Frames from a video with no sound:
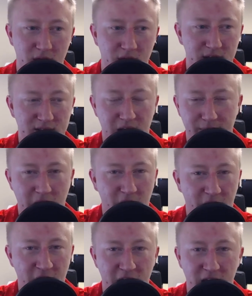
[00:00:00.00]
It's not about
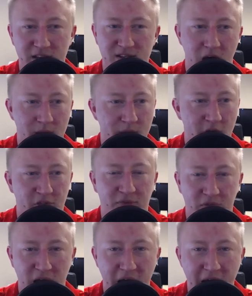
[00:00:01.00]
that, and it's not about the
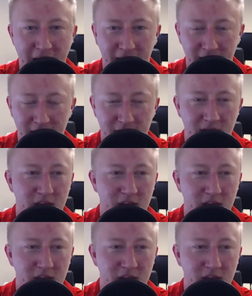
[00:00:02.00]
flag.